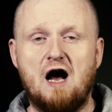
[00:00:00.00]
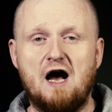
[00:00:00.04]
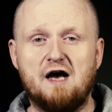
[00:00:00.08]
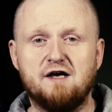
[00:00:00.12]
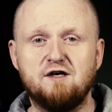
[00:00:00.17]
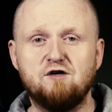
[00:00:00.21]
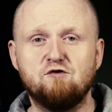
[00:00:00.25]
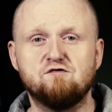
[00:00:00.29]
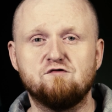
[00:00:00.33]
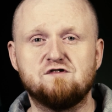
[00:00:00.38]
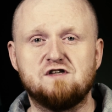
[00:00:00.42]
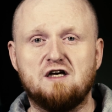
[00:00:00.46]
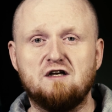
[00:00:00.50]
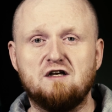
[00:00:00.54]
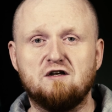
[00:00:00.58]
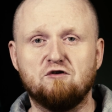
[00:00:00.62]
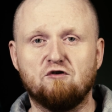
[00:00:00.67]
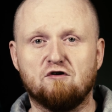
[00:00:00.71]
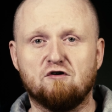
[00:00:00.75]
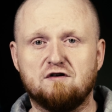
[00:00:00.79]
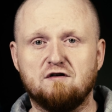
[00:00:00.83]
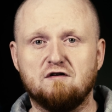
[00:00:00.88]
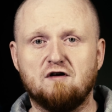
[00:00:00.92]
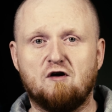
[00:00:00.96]
I use a
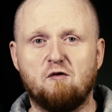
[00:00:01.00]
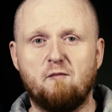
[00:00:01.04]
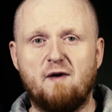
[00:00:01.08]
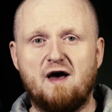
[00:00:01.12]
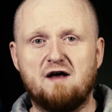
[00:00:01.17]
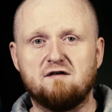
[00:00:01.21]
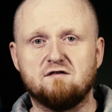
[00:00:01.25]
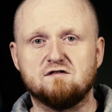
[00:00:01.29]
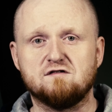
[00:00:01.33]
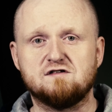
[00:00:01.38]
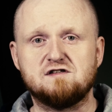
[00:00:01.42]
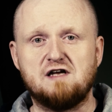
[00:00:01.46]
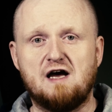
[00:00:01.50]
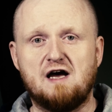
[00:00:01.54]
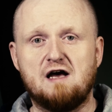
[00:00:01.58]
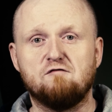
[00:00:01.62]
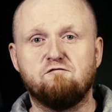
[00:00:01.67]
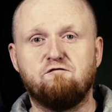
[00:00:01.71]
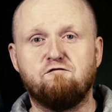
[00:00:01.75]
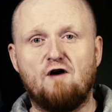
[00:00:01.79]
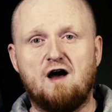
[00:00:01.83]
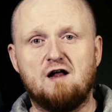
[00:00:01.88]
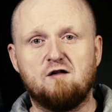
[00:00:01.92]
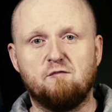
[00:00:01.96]
Norton Commander-style
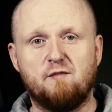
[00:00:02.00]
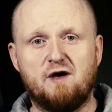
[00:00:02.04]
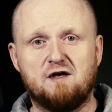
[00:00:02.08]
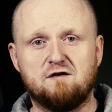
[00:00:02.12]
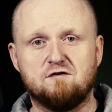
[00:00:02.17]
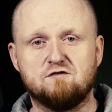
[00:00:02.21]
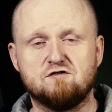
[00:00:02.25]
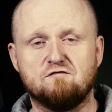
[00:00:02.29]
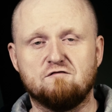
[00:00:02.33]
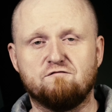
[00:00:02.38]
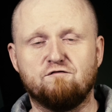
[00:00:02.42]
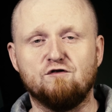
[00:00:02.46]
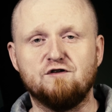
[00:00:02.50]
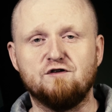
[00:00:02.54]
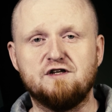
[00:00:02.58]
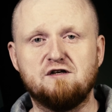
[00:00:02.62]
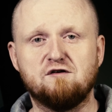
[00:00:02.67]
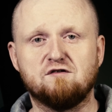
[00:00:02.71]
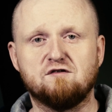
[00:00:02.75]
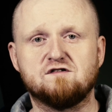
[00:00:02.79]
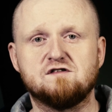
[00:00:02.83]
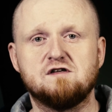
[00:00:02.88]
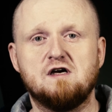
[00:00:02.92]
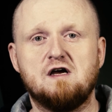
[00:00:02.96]
file manager for
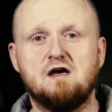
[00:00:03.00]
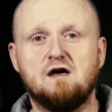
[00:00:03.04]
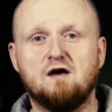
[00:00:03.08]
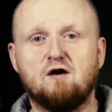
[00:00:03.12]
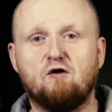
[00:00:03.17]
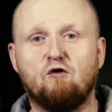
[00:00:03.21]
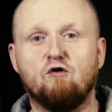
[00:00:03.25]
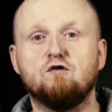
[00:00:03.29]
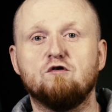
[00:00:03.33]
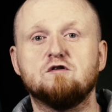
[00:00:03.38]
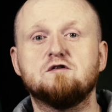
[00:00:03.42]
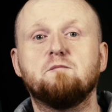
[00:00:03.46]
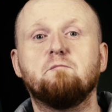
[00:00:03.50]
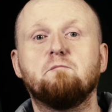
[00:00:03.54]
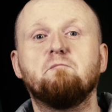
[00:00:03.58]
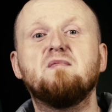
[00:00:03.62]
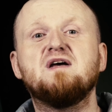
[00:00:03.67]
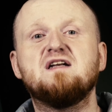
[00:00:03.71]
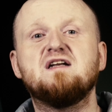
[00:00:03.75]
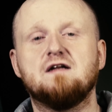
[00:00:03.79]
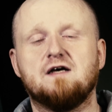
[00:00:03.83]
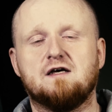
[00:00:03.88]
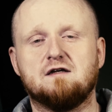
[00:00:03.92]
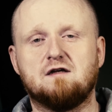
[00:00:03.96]
Linux called
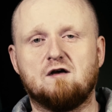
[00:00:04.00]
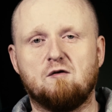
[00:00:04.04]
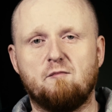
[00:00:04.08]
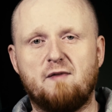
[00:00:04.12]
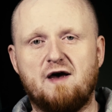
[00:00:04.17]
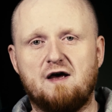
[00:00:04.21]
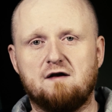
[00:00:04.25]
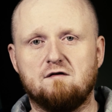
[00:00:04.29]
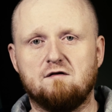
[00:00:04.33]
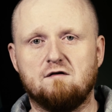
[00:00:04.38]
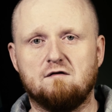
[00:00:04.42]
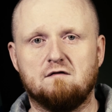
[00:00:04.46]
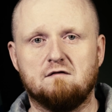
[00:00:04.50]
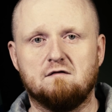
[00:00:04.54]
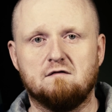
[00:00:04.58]
Midnight Commander.